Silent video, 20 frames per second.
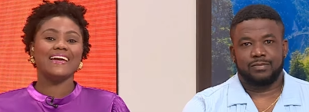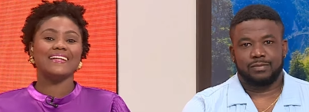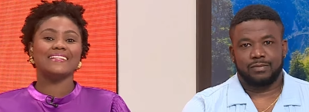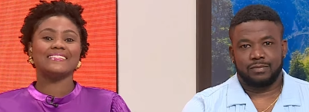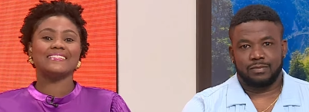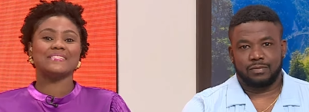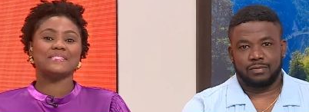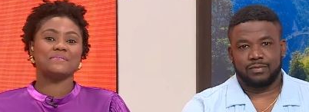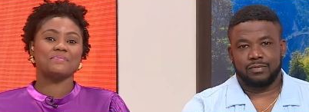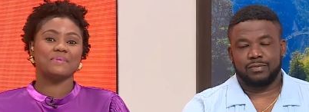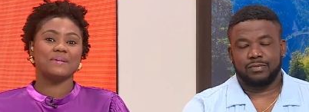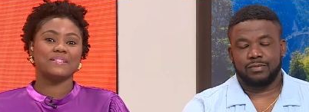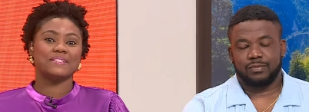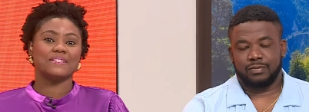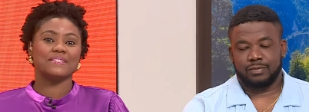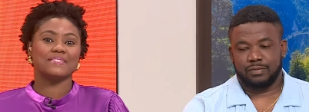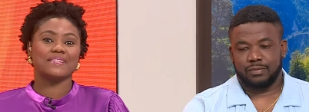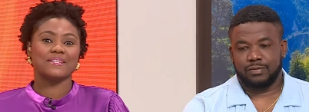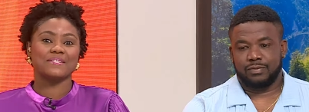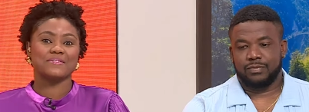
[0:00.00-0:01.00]
Speaker 1: anticipated
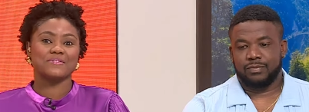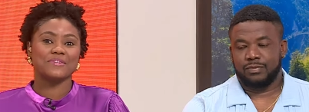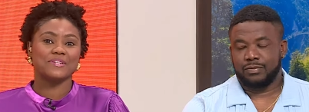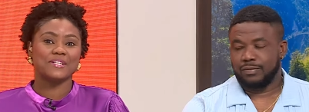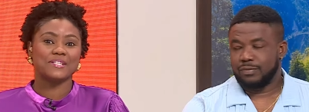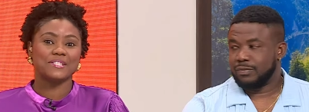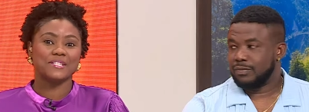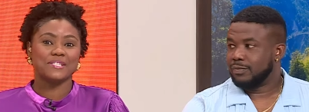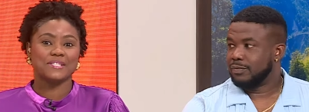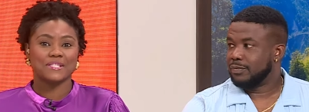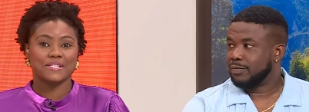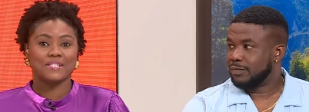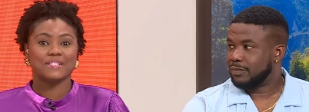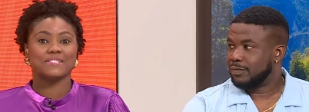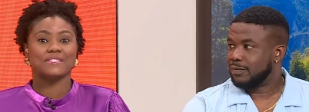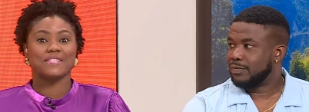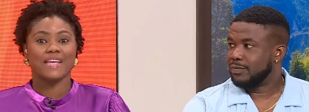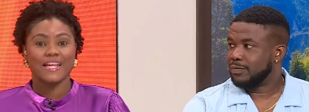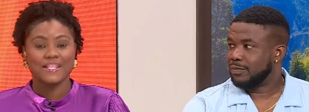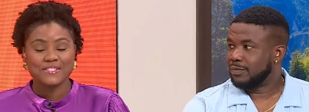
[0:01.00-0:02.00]
Santorini, D
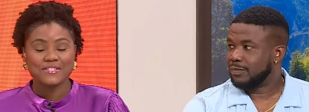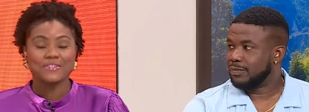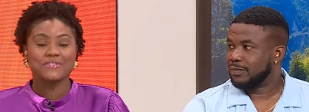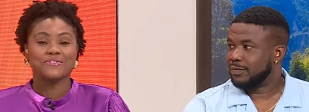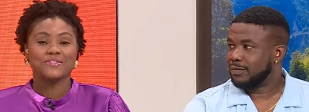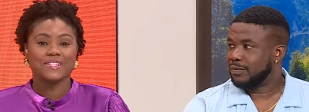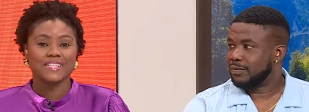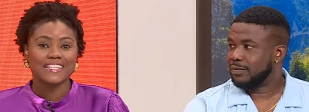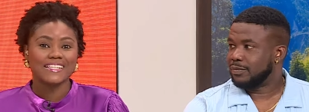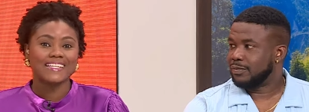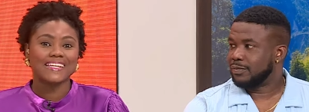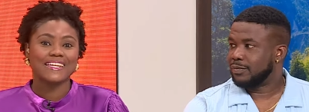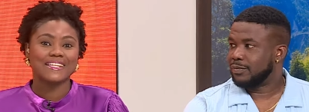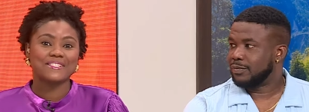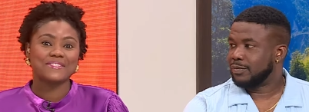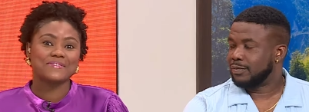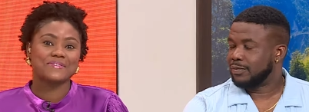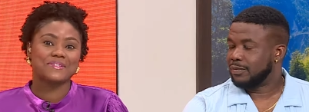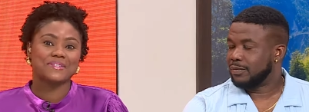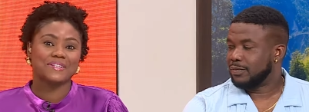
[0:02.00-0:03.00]
Santorini Day
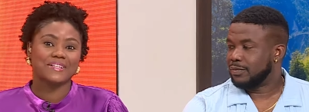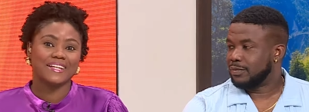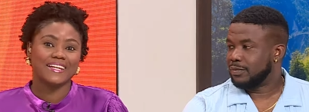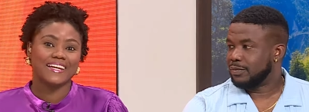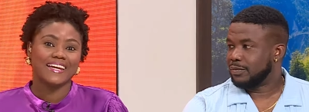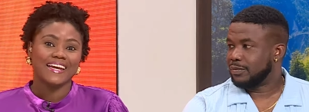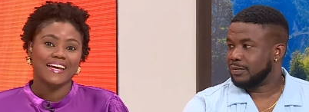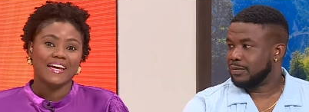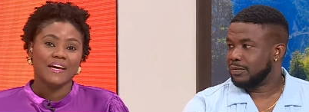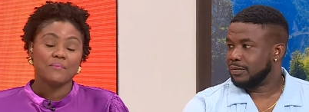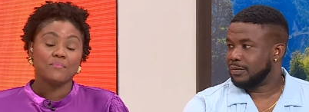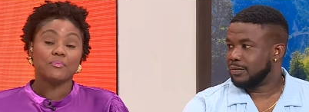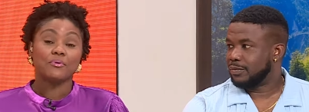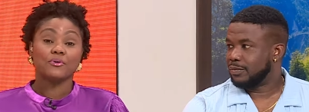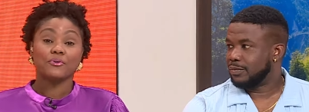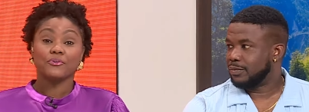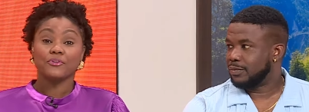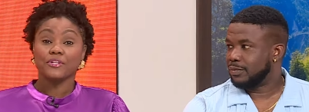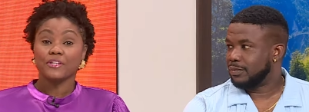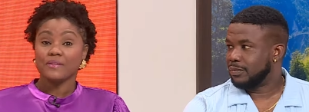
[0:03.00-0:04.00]
Soiree
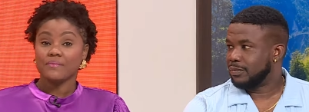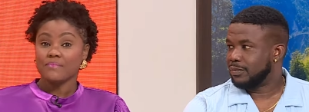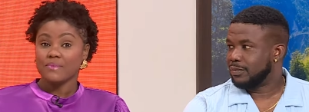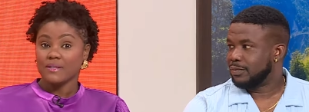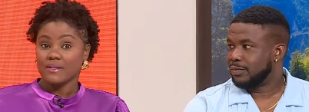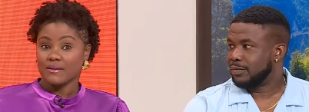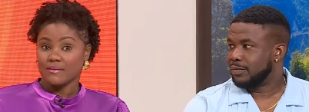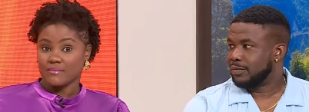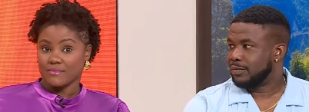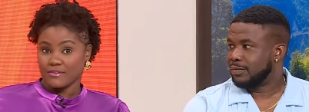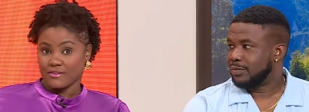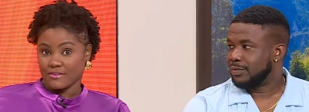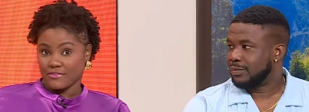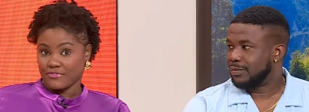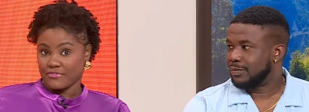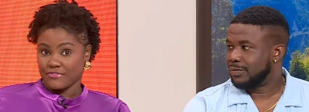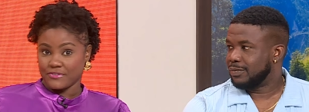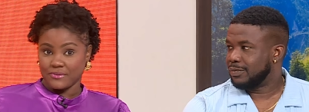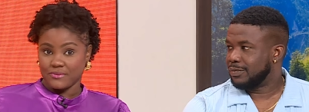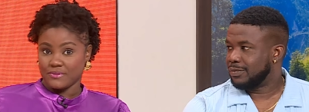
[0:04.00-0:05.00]
premium
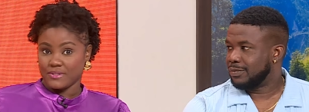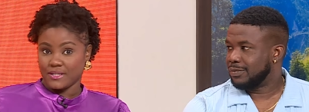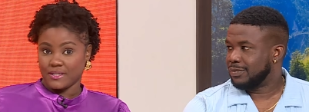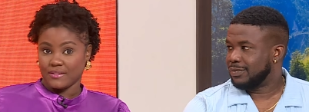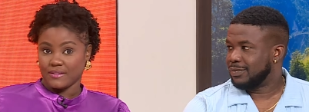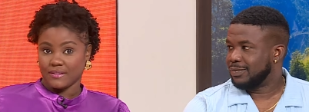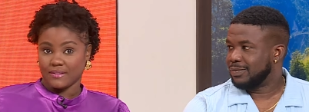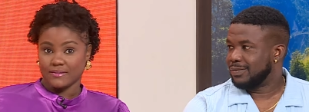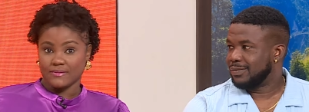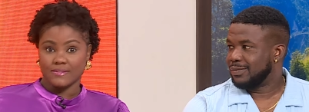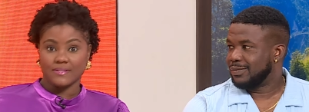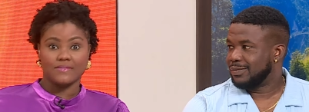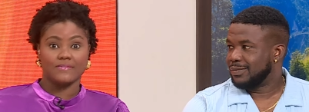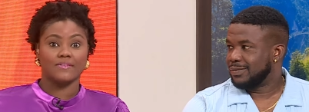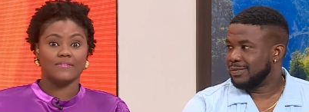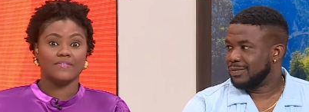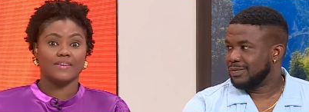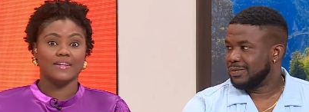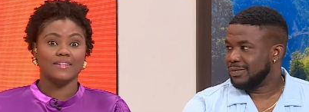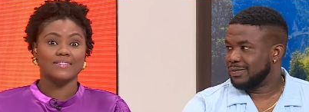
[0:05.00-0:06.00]
food inclusive
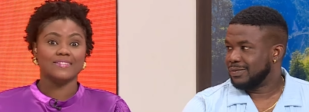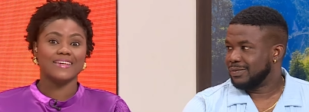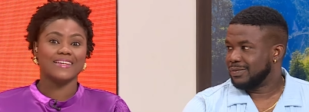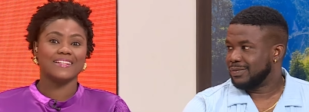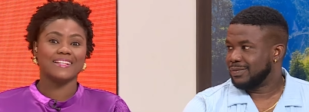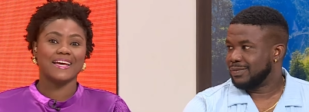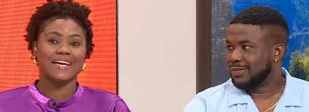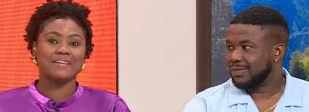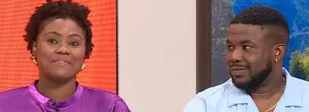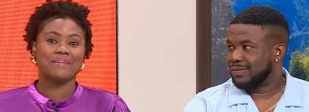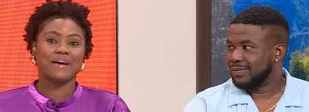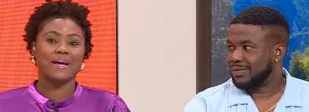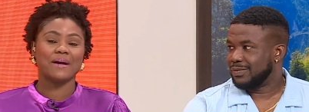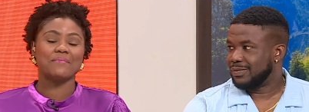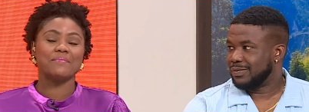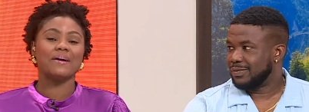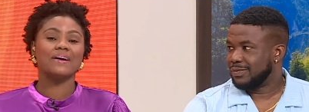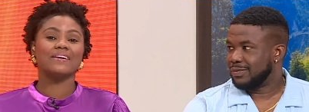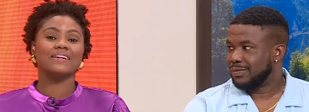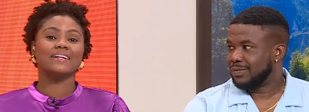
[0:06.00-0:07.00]
event headlined by
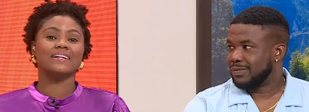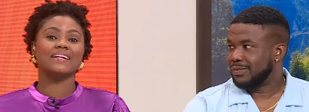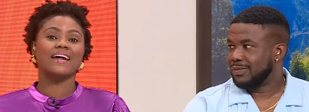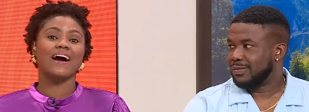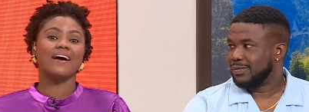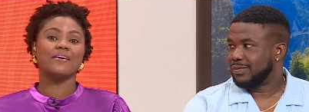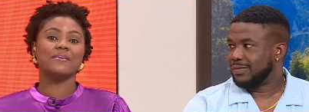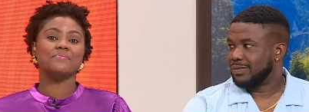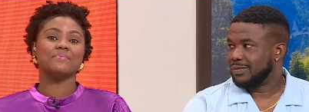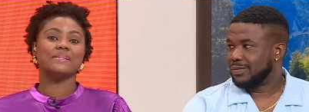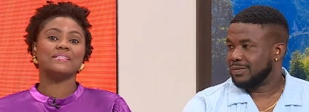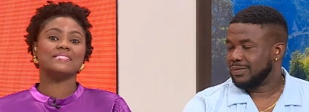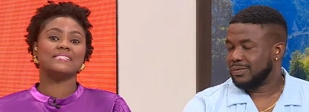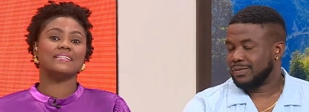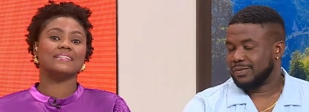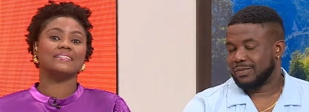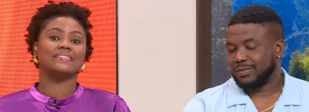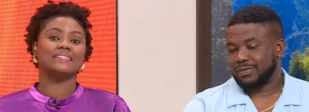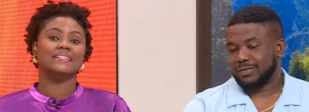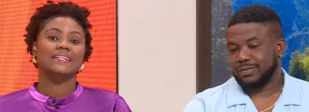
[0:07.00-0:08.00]
American R&B
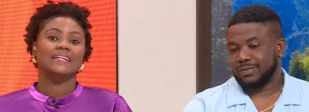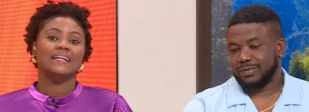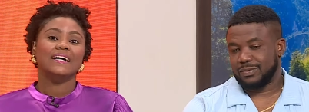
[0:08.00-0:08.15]
singer